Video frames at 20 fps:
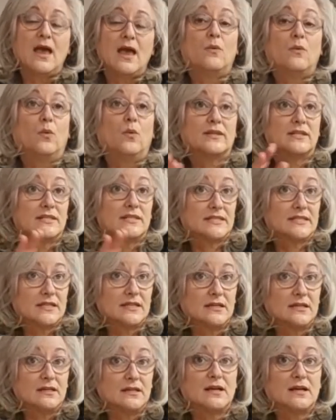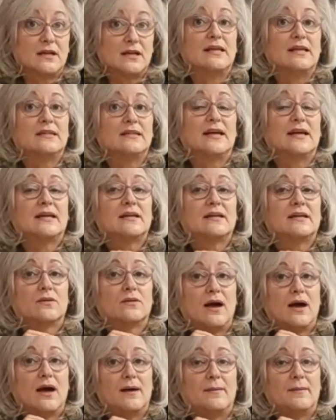With silk, I like
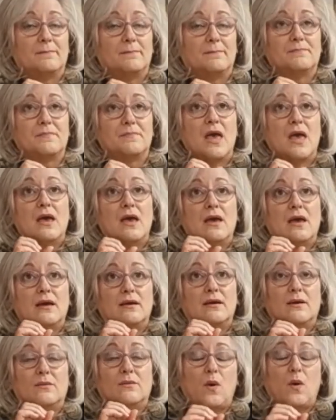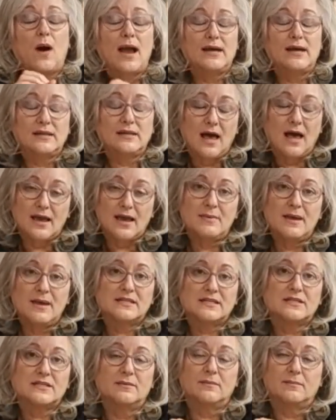YLI makes
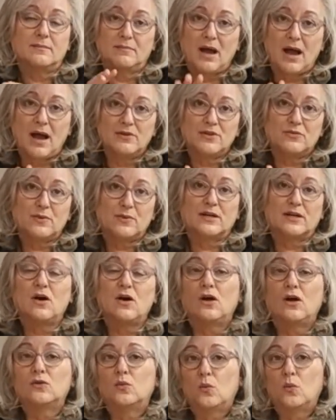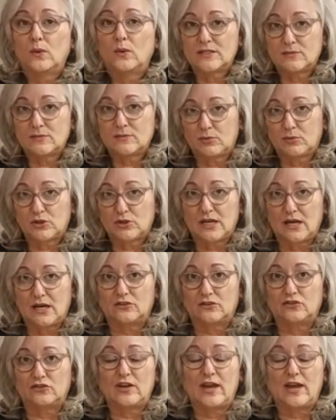a bobbin thread called Whisper
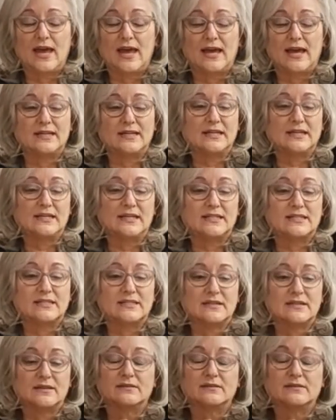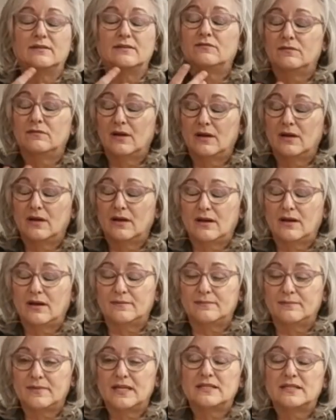Touch, and it's
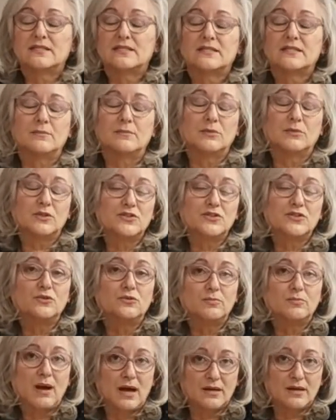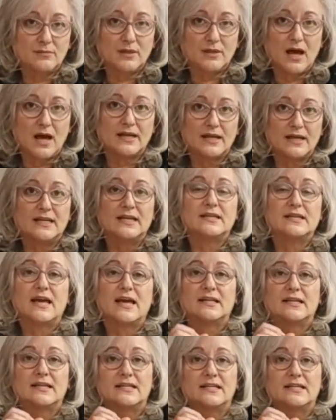similar to bottom line in that
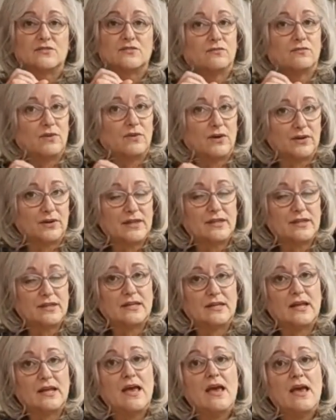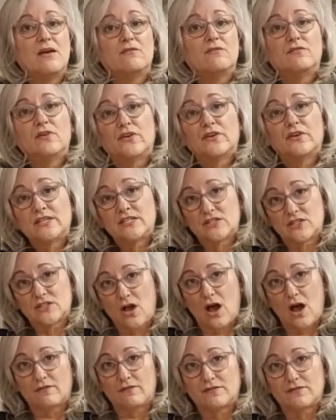it is very thin, very
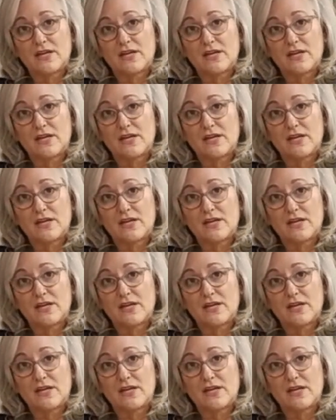soft.